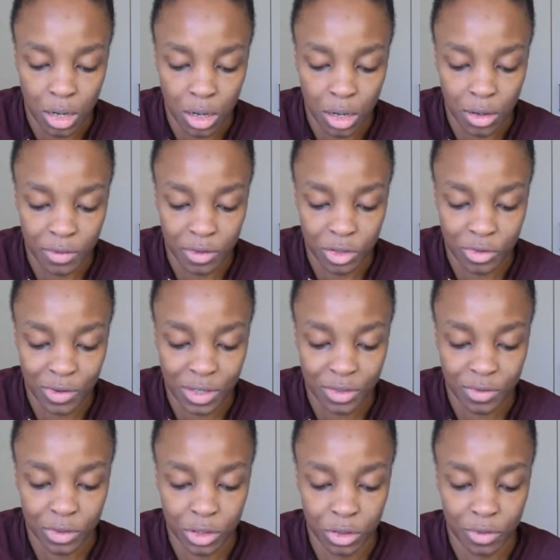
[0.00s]
After
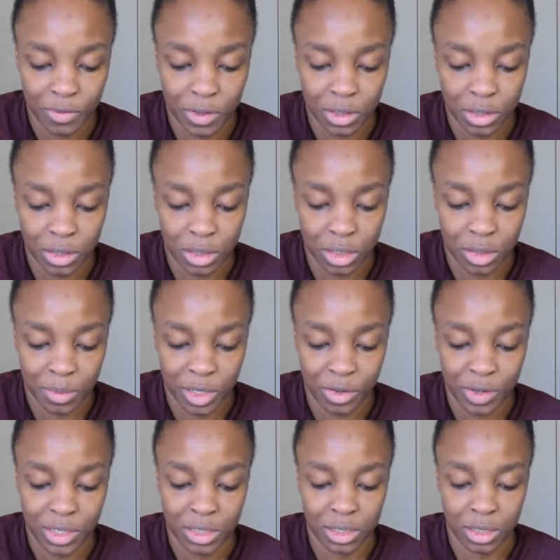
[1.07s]
transferring universities, my
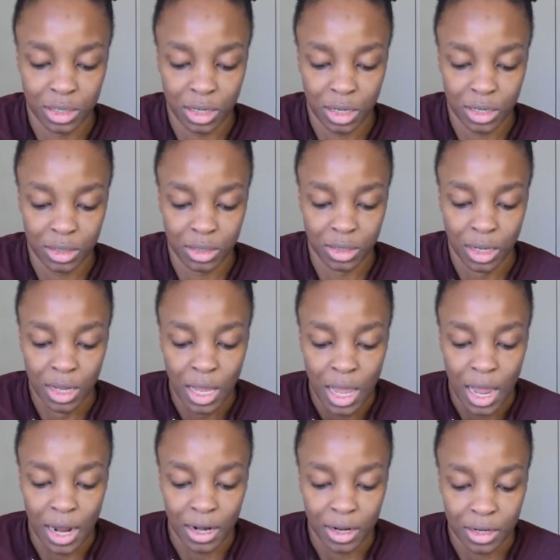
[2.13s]
grades declined
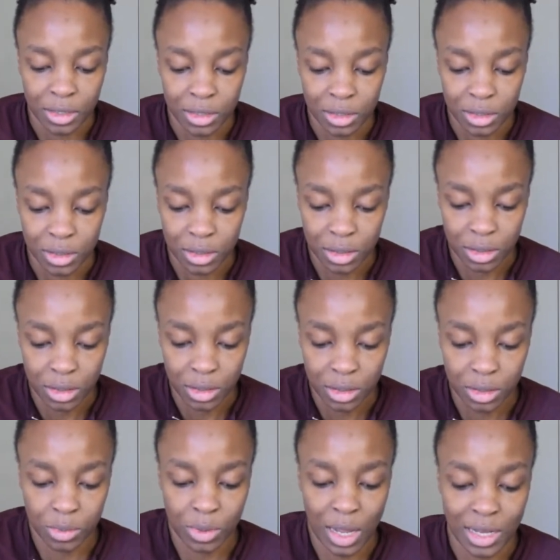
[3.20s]
and I
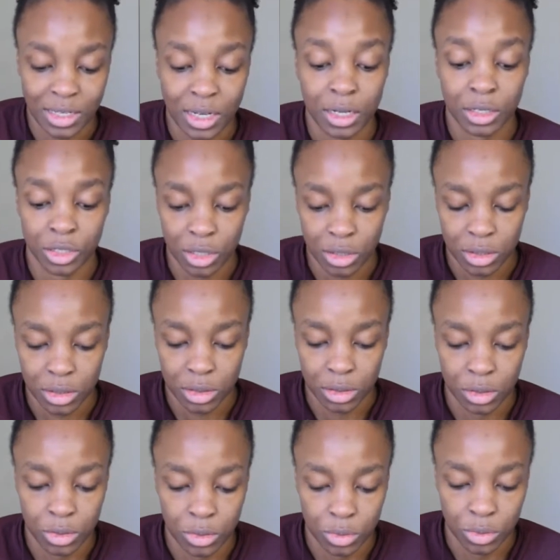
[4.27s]
adjusted
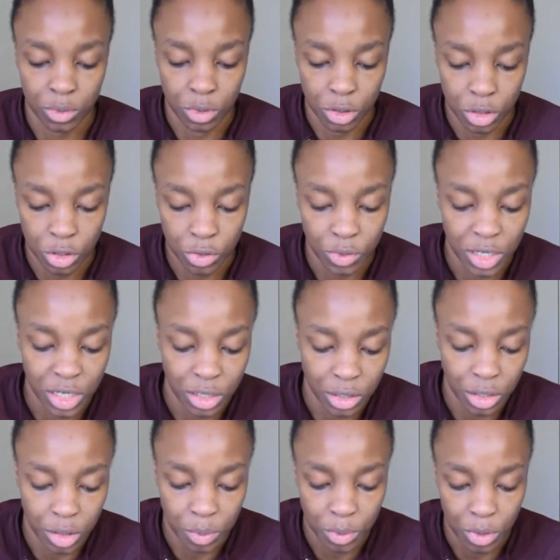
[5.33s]
to the new
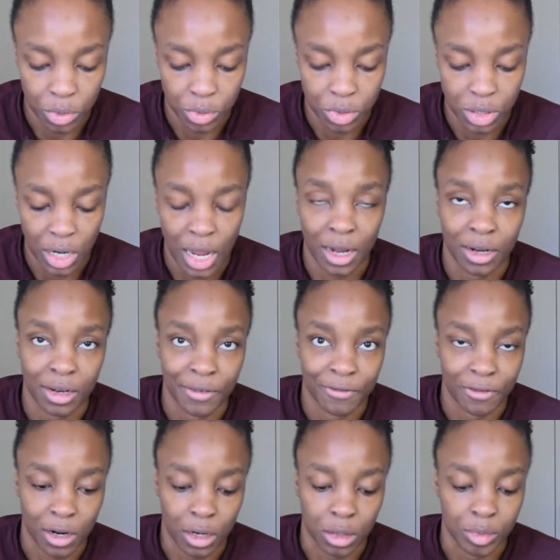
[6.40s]
teaching approach and
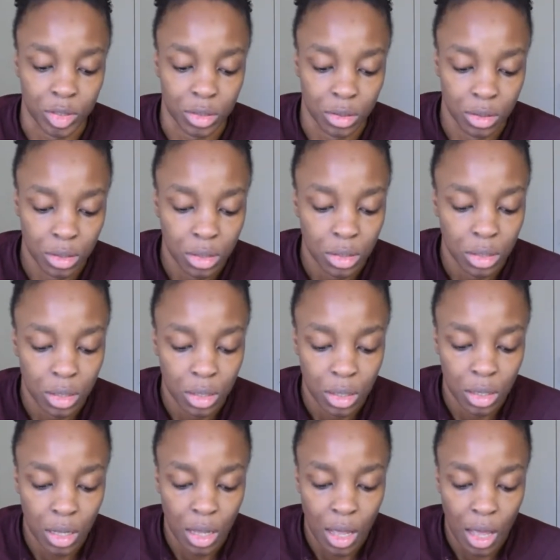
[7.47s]
environment.
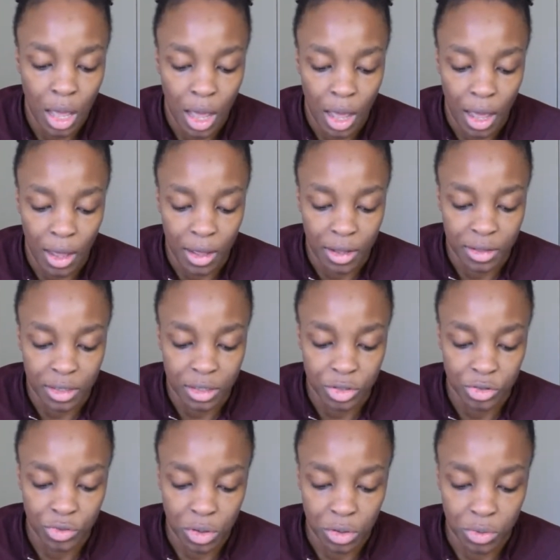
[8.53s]
I then
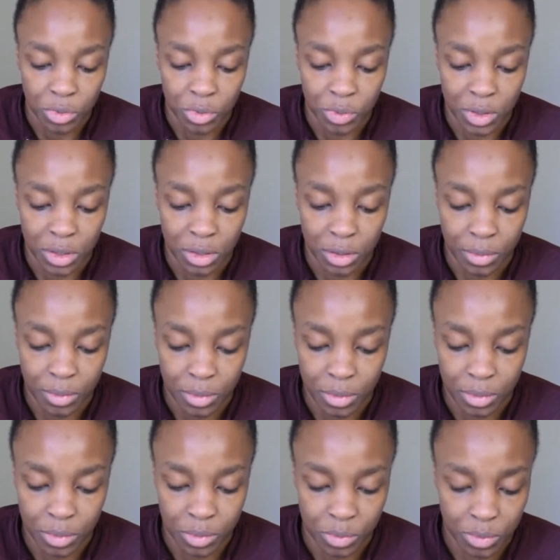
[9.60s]
struggled with
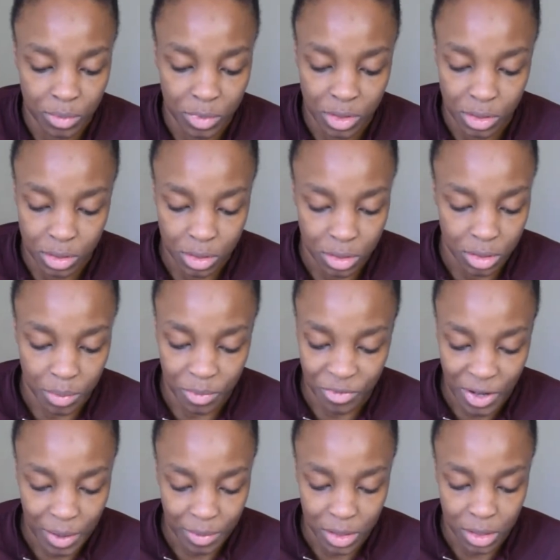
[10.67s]
just some
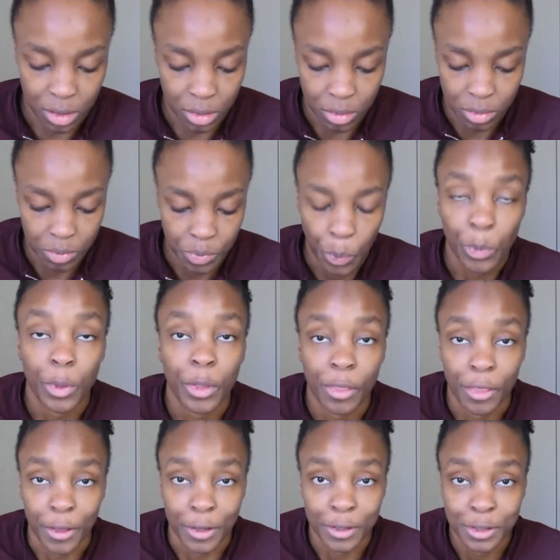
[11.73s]
family
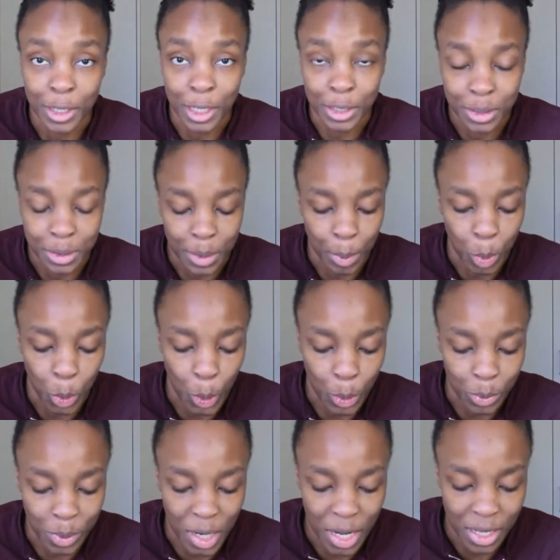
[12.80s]
things, I'm not
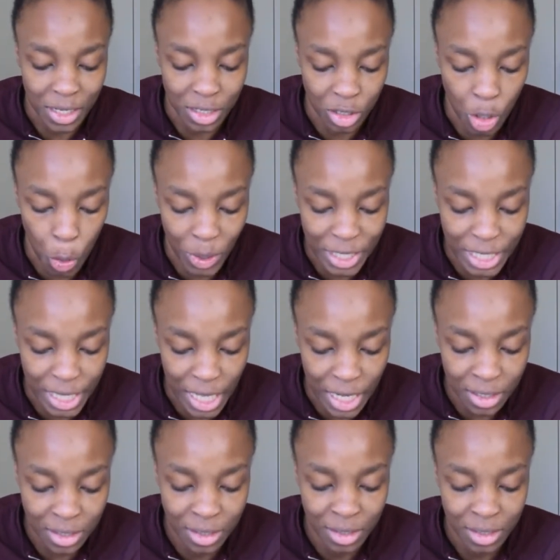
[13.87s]
going to go into
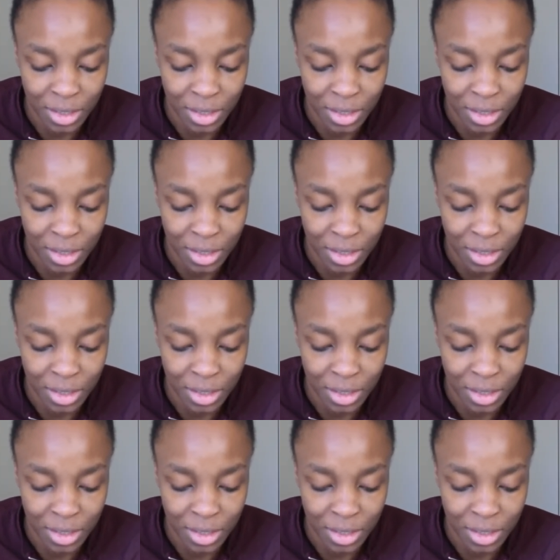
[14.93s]
that.